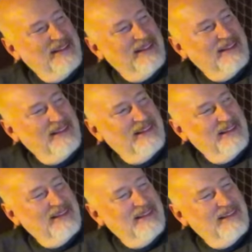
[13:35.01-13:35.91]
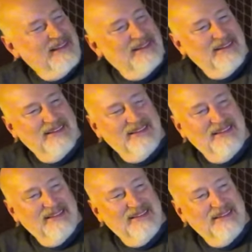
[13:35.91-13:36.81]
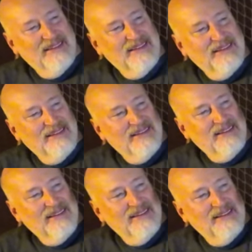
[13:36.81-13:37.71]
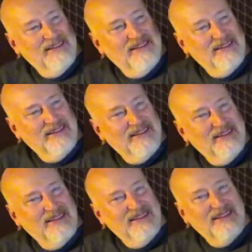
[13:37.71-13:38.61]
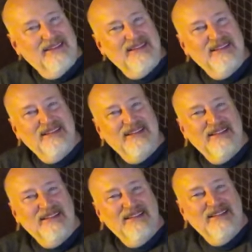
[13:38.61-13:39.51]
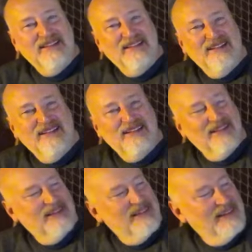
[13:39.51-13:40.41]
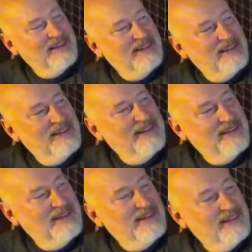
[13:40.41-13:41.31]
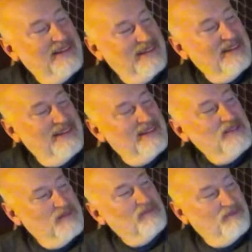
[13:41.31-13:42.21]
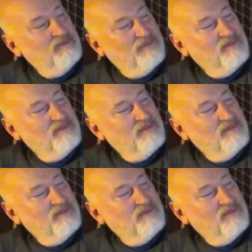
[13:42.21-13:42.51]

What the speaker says: No words are spoken by the person on screen.